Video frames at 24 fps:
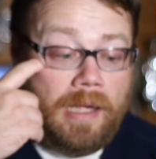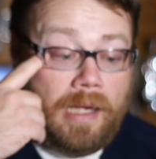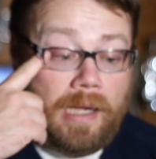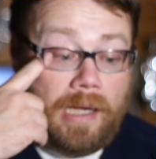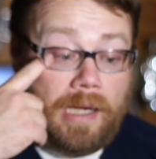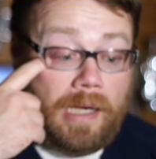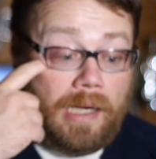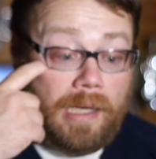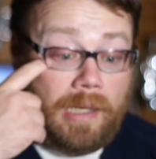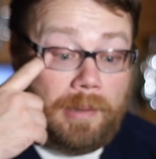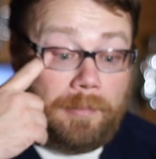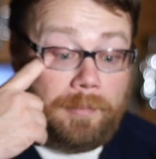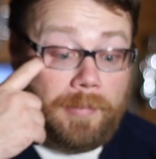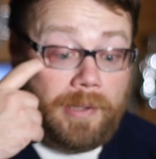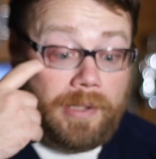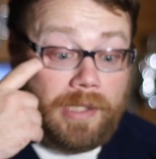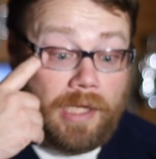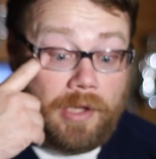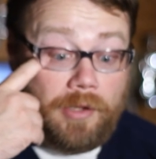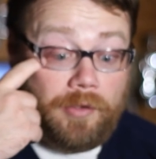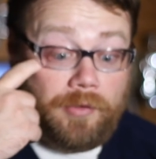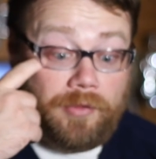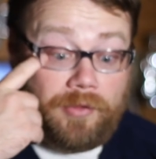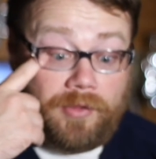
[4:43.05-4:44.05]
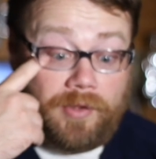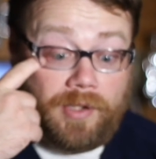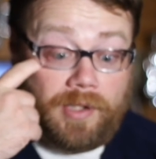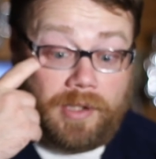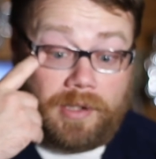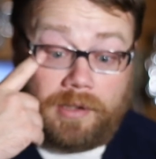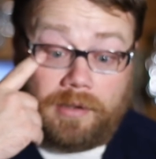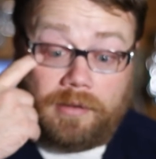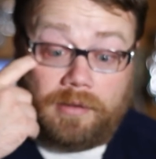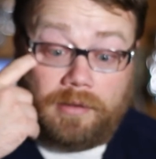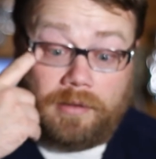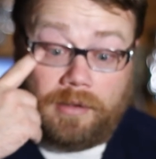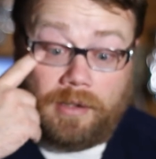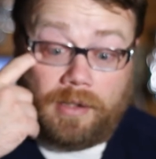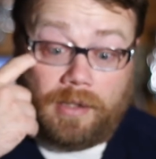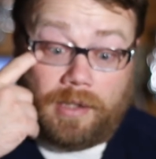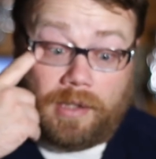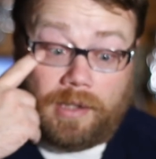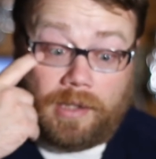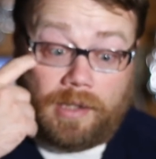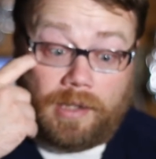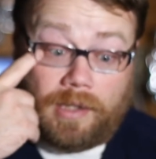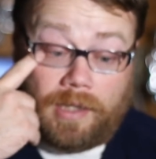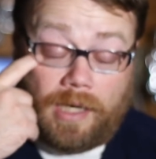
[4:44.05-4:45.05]
Another thing,
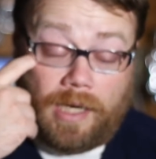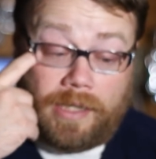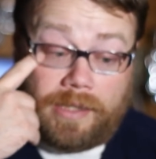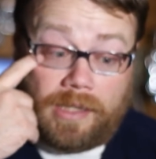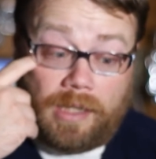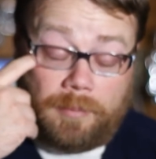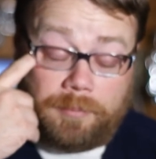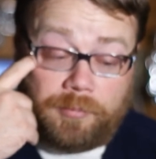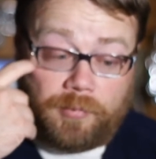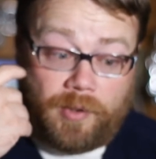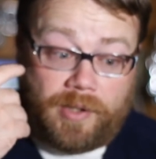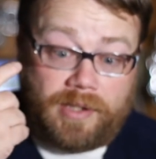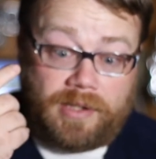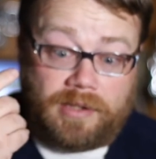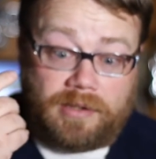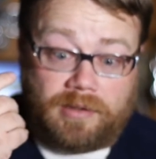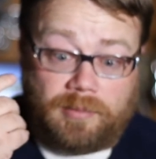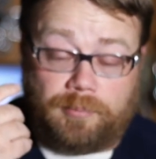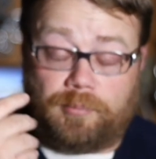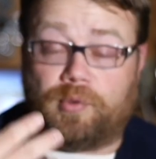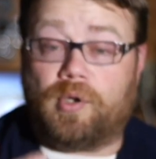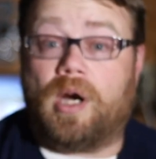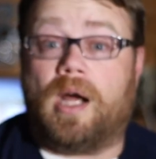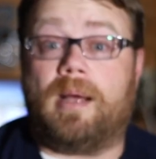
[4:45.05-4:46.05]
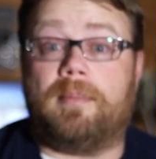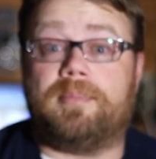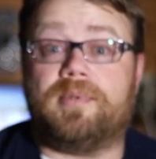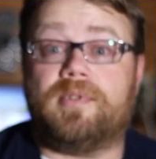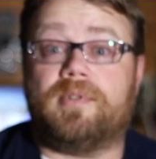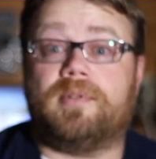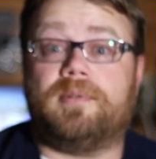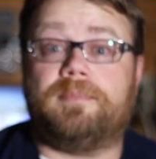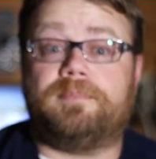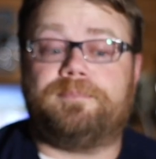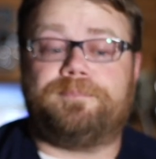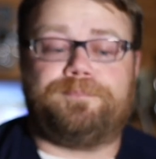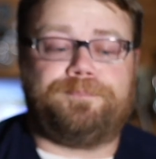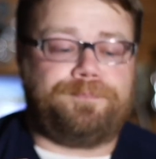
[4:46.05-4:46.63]
I upgraded the props.